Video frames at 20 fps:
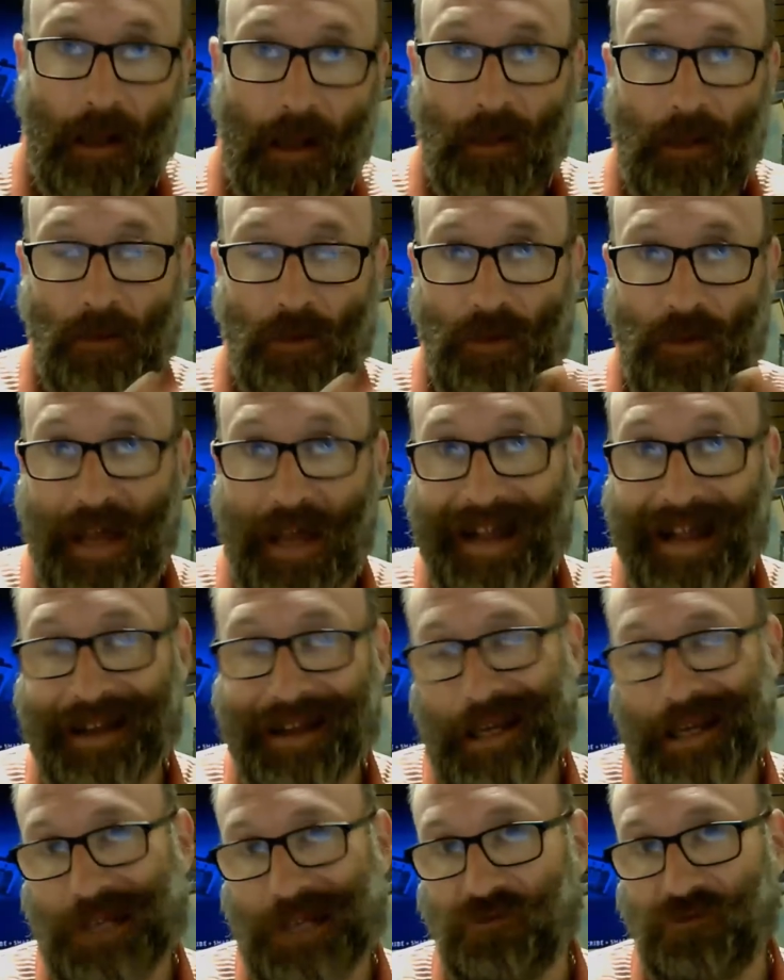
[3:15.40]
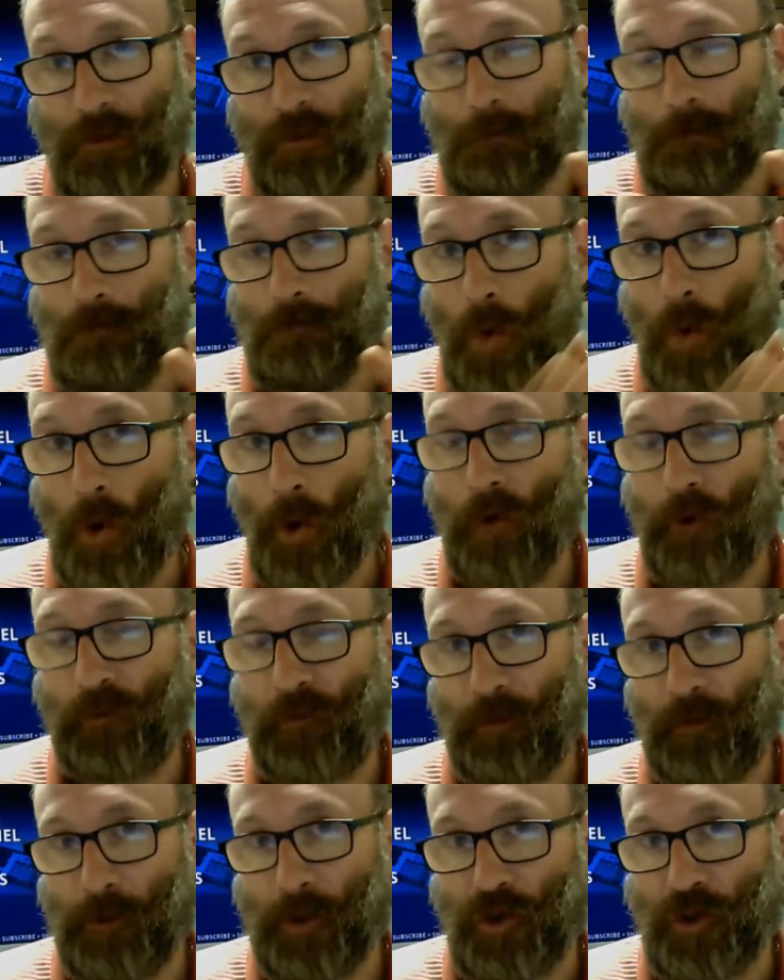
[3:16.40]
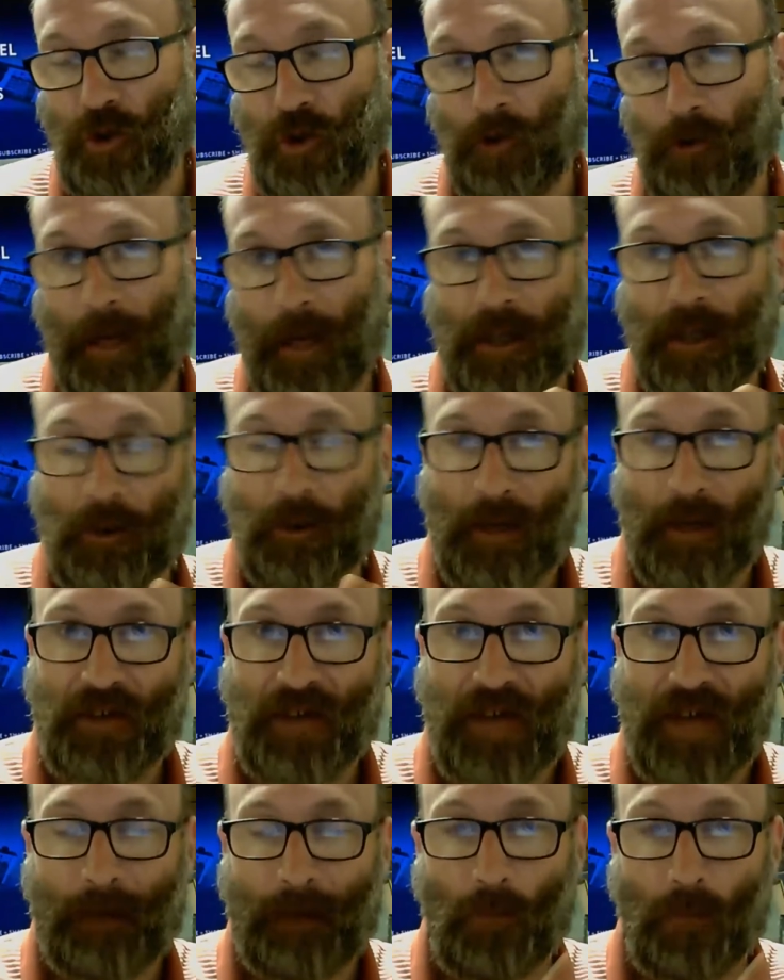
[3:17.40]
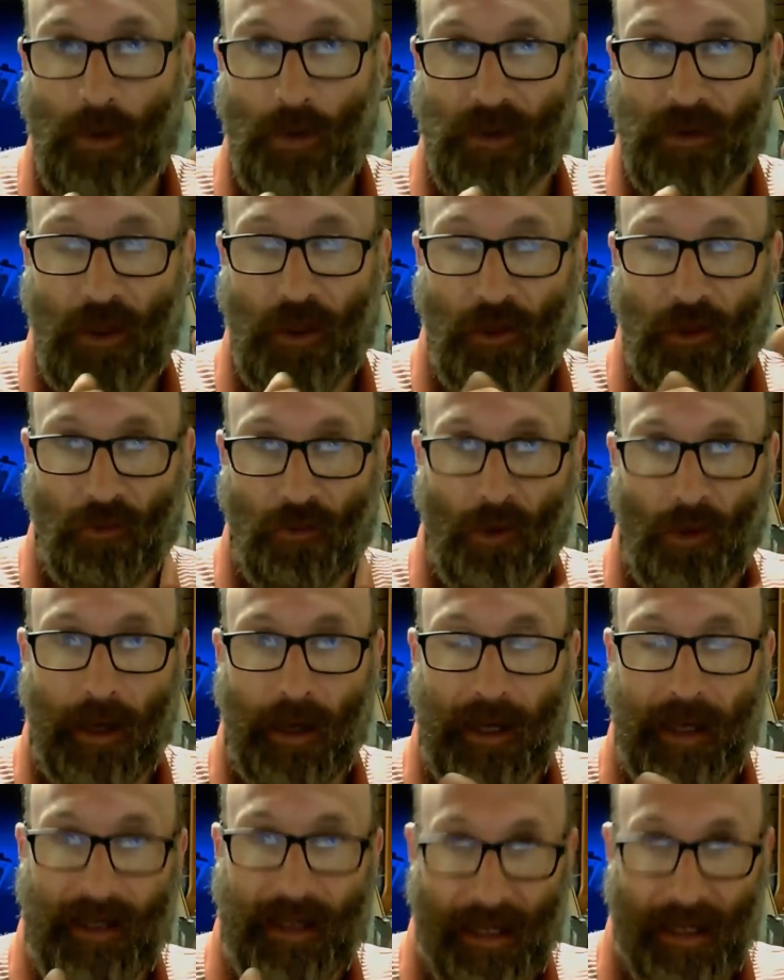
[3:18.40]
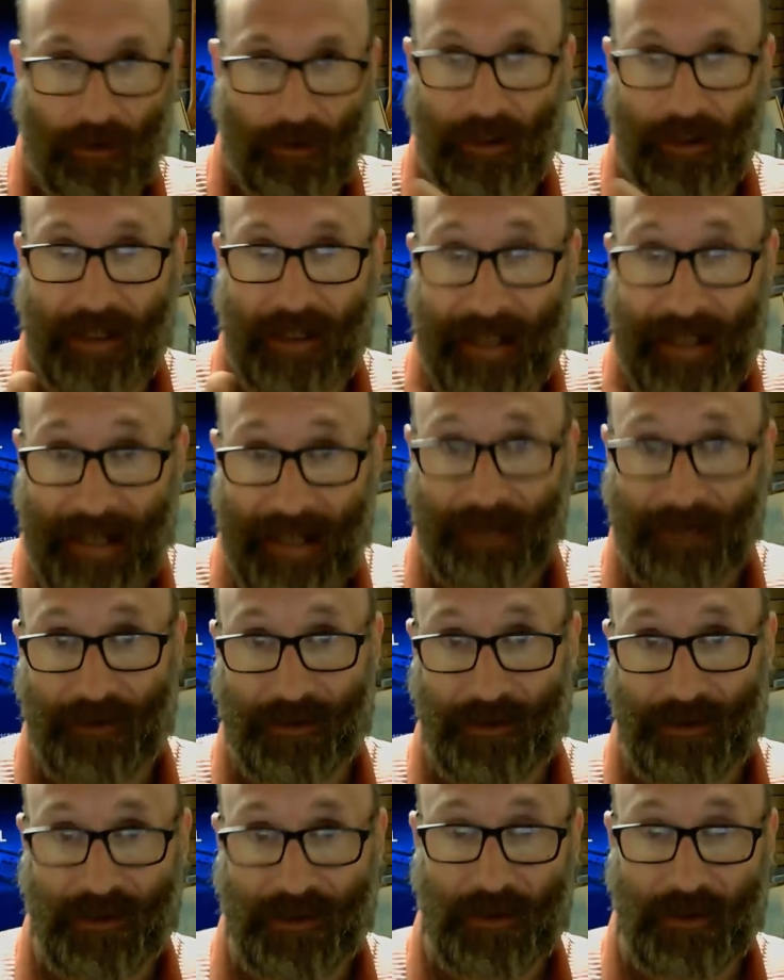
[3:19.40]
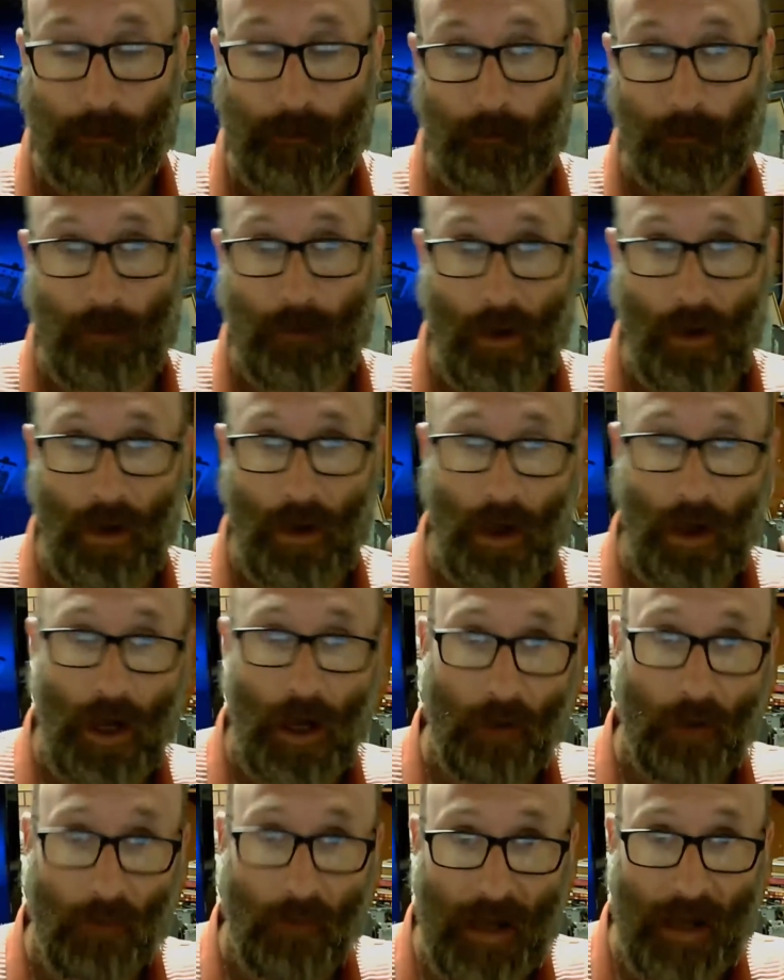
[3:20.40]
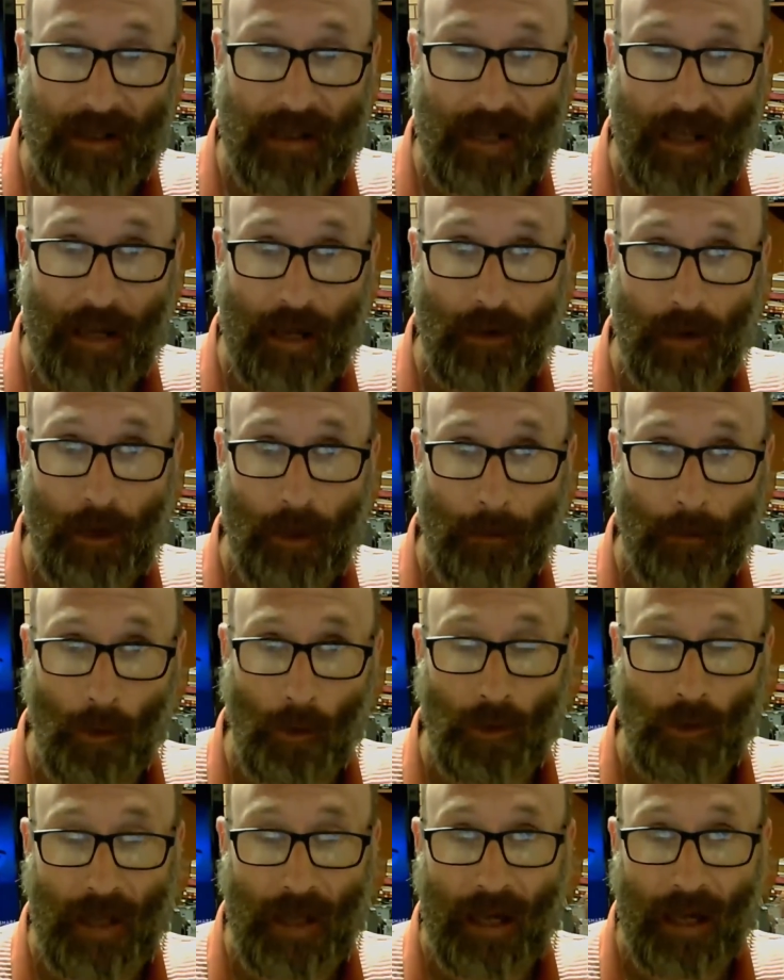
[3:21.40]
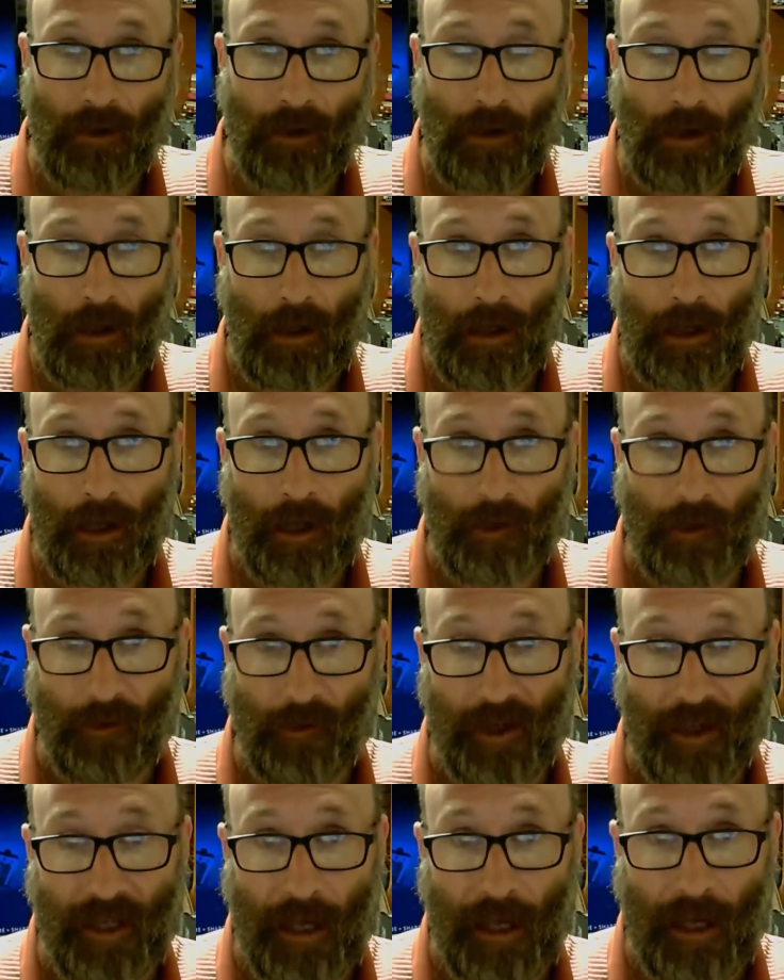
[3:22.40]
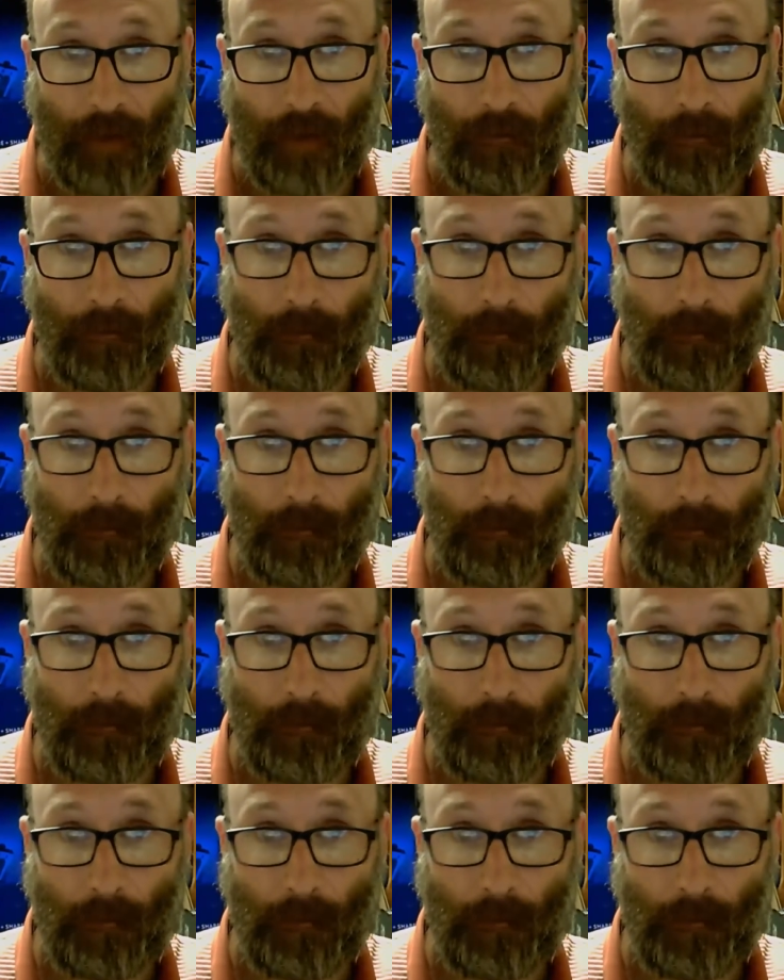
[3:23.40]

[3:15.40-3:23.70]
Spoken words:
that is removed from the tube and you end up with the three color guns. A red gun, a blue gun, and a green gun.